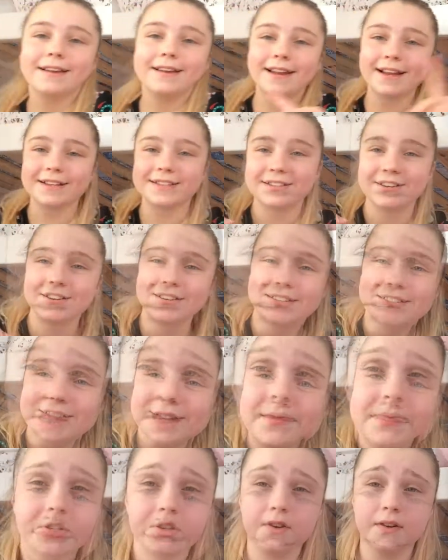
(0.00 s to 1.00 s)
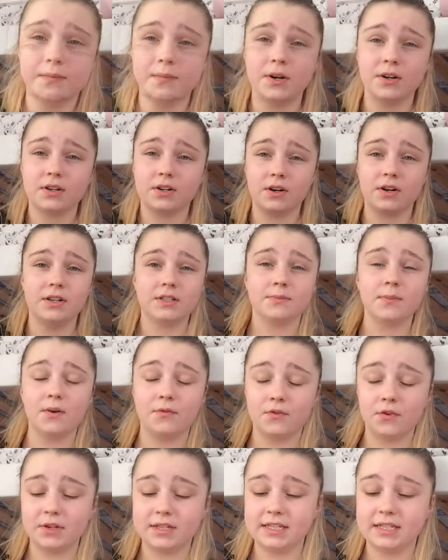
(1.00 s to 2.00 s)
Next item. So I'm sorry guys, my
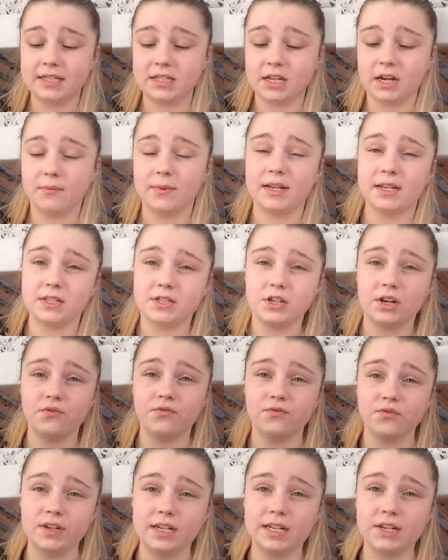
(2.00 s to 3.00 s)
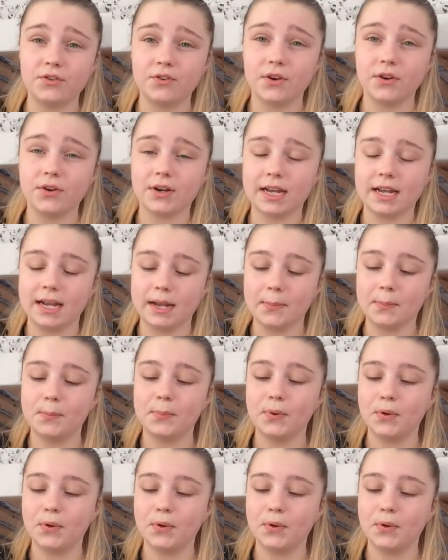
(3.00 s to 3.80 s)
voice is going, it's going really croaky,